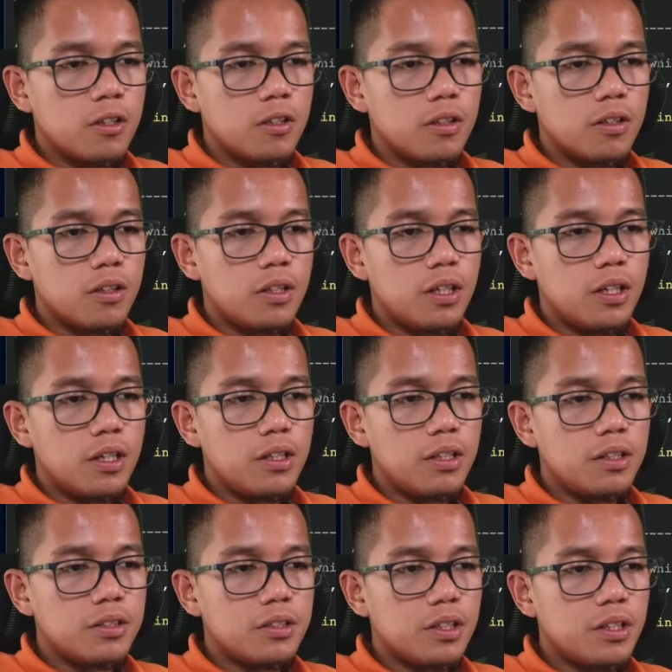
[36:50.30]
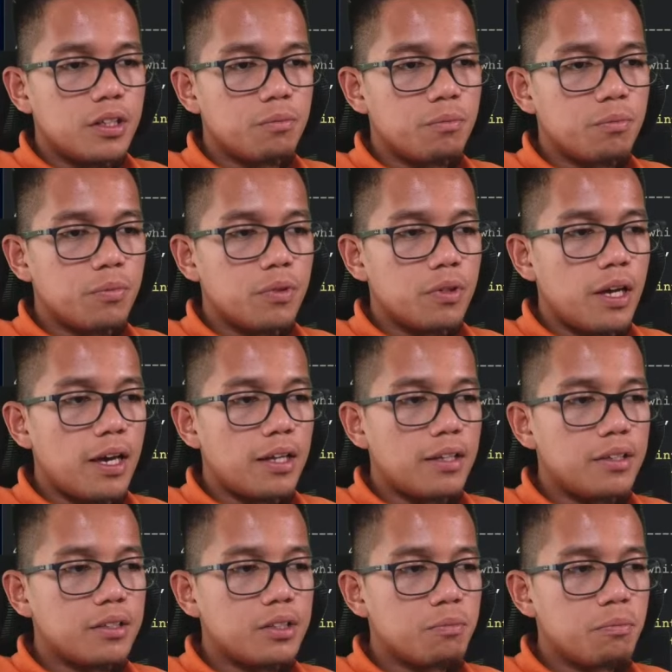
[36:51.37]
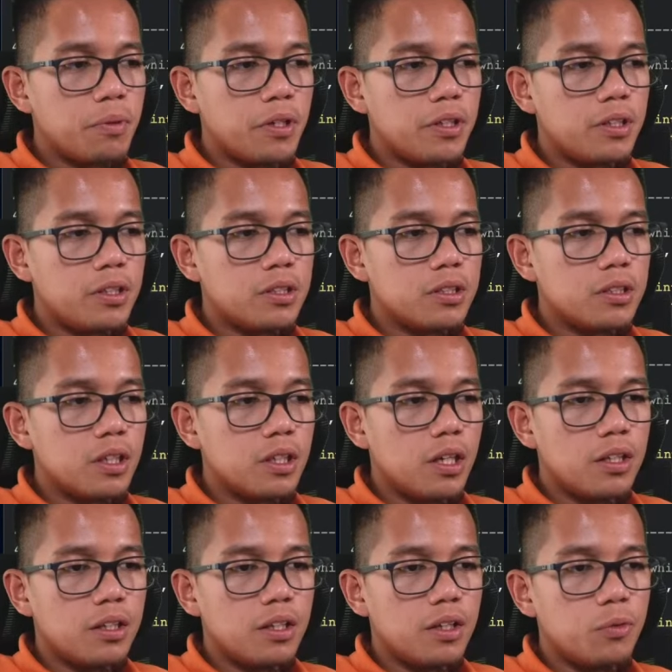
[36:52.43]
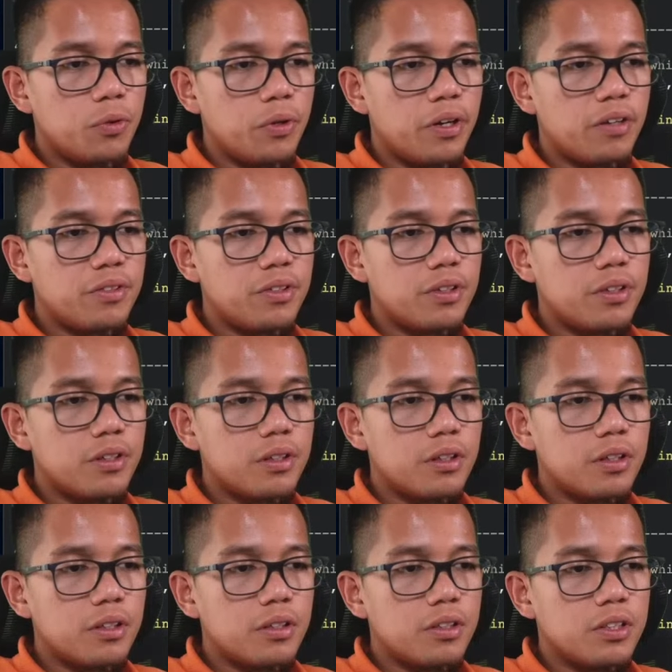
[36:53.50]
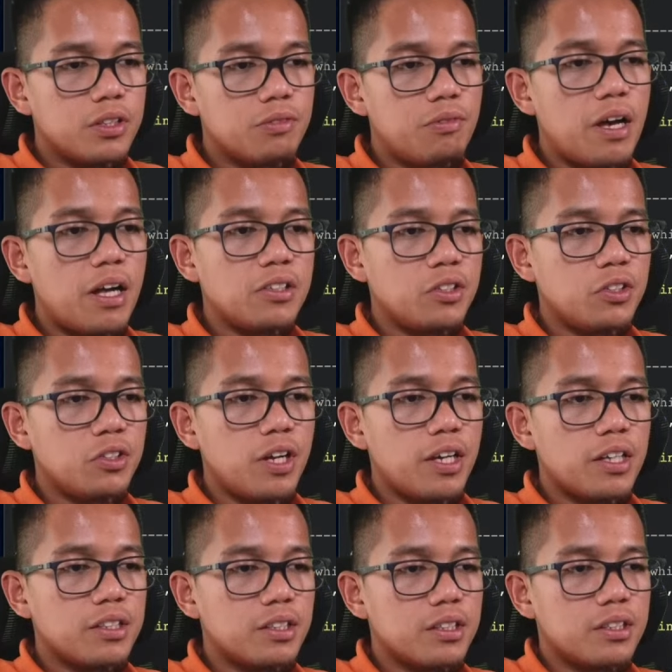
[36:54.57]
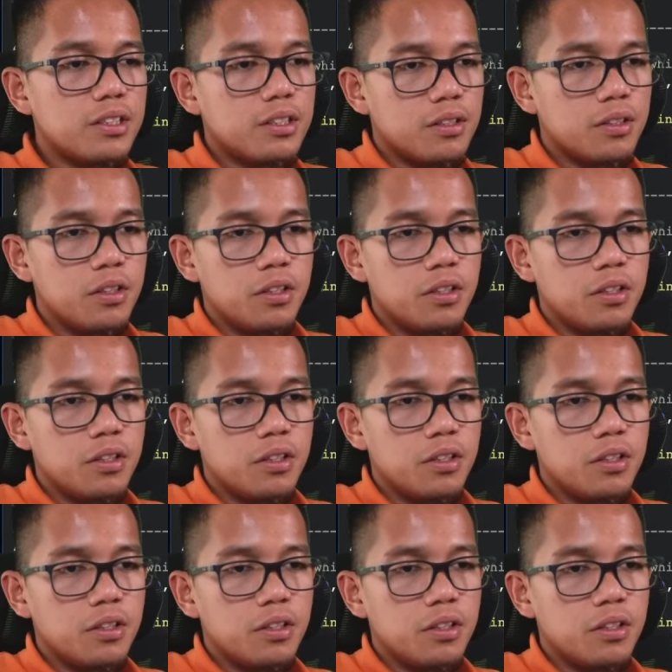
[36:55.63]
then it's gonna add the space and then whatever this value you're accessing.